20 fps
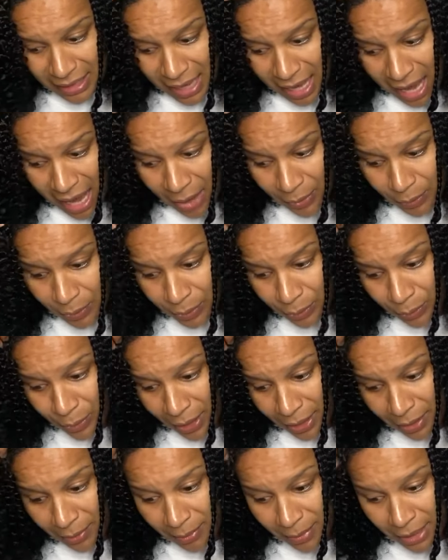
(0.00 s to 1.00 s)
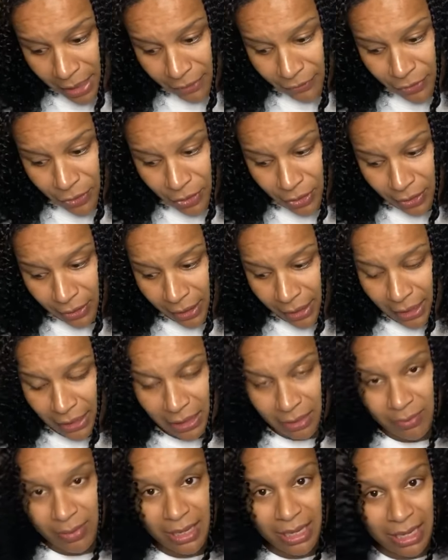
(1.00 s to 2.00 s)
would recommend, if you're like at the
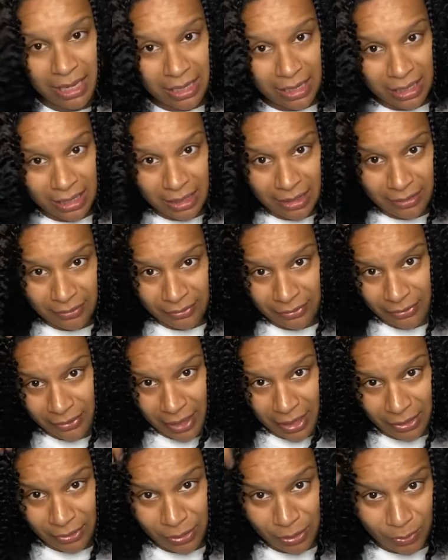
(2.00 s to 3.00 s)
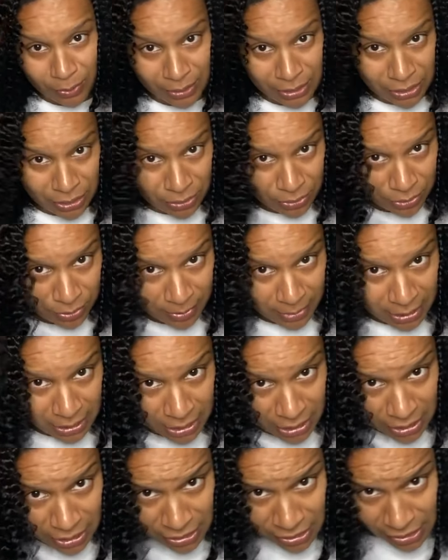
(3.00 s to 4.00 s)
beginning of, I don't know what to do with my
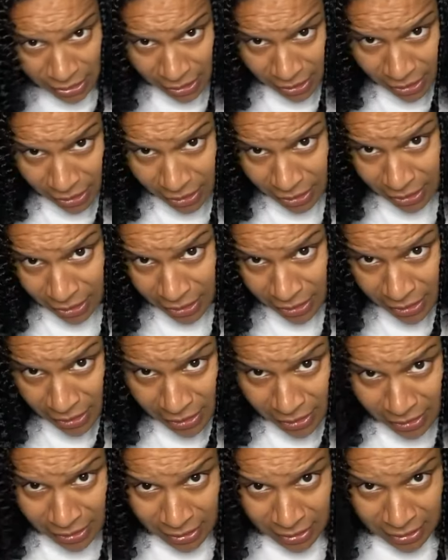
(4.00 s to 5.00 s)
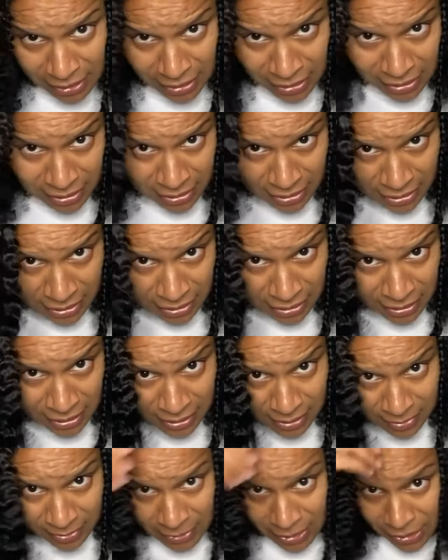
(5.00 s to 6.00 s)
daughter's hair,
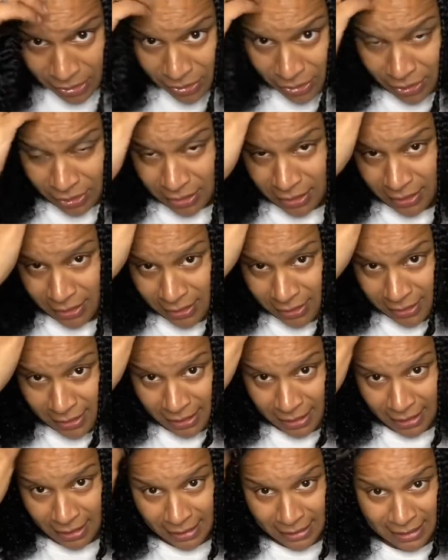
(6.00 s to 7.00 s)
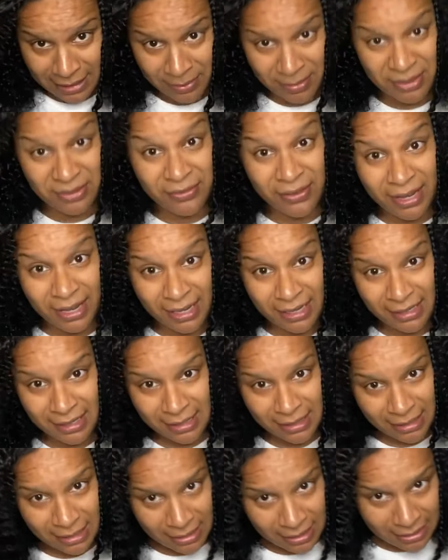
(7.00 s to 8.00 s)
and you're just seeking some advice,